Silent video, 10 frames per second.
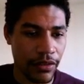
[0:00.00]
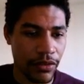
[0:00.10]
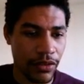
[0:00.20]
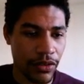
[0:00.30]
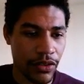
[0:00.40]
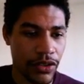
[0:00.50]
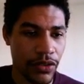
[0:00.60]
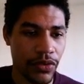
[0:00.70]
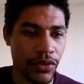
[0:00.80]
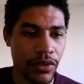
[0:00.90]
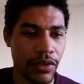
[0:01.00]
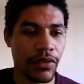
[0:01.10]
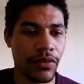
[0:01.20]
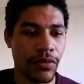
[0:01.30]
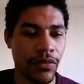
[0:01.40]
you can choose
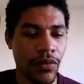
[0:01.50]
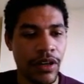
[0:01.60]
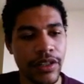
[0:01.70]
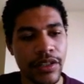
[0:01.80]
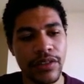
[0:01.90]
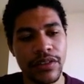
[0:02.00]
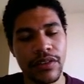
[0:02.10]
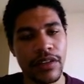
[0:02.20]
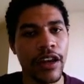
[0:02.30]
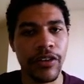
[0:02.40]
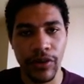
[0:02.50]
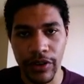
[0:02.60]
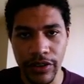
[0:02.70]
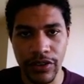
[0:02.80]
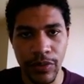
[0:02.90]
what category
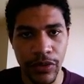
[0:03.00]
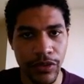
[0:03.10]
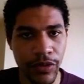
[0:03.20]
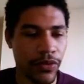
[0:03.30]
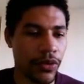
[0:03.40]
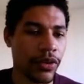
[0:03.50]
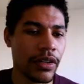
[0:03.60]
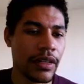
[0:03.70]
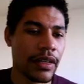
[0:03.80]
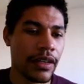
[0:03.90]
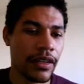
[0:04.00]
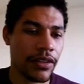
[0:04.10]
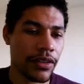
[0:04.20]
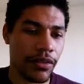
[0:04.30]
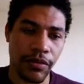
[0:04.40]
this is supposed to be for.
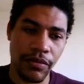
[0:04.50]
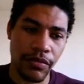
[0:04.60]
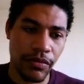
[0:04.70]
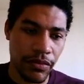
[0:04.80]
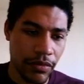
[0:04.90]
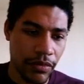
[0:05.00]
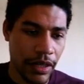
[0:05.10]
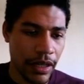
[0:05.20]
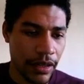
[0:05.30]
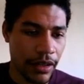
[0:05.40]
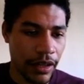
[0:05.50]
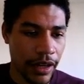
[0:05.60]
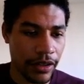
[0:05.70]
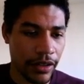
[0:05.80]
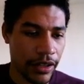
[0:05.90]
So
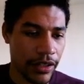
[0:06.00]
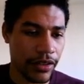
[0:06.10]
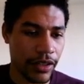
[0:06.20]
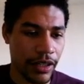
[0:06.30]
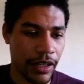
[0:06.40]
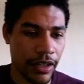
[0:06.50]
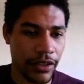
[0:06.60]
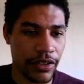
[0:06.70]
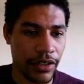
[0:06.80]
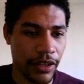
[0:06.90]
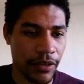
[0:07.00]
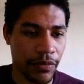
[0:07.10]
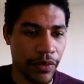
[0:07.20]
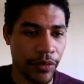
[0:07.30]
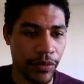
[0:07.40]
ideally, I guess
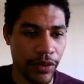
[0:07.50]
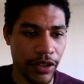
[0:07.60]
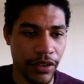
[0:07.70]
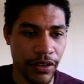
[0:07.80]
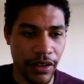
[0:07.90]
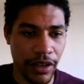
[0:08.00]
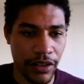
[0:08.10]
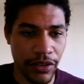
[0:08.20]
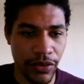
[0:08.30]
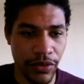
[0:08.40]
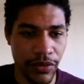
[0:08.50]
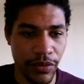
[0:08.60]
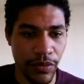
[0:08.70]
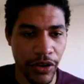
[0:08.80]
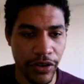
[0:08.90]
probably Guess Who
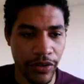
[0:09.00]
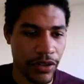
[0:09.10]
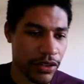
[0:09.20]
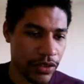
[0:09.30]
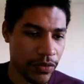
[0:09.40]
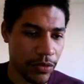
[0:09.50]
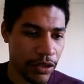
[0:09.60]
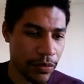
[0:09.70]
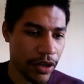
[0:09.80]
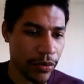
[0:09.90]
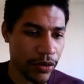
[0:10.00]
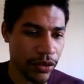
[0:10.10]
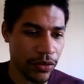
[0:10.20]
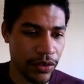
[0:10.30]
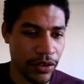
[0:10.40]
Mario Edition would be
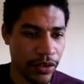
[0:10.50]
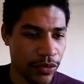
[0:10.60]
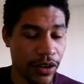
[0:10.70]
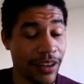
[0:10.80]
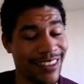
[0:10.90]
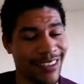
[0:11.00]
popular with year 1,